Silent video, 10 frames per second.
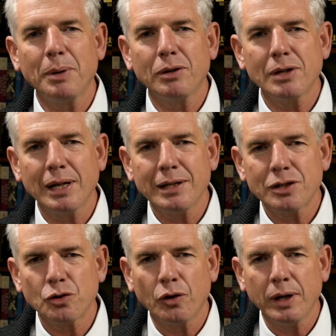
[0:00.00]
Pio telling the
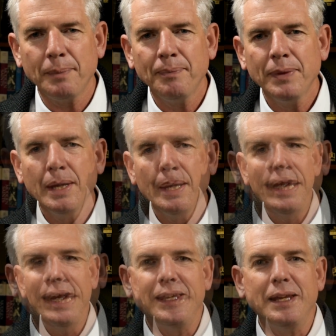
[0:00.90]
story.
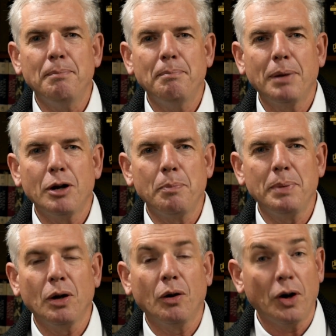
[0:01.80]
And then Padre
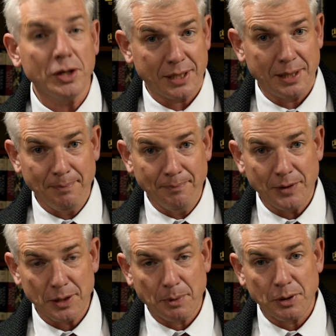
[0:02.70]
Pio asked him,
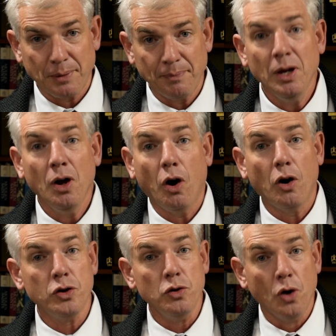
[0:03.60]
this person, are
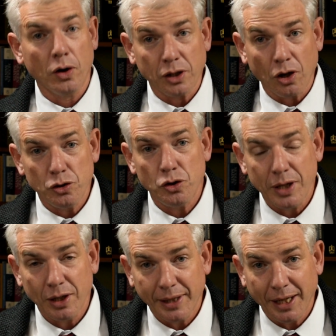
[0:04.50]
you not going to
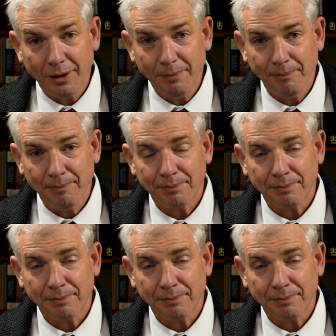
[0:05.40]
kneel down?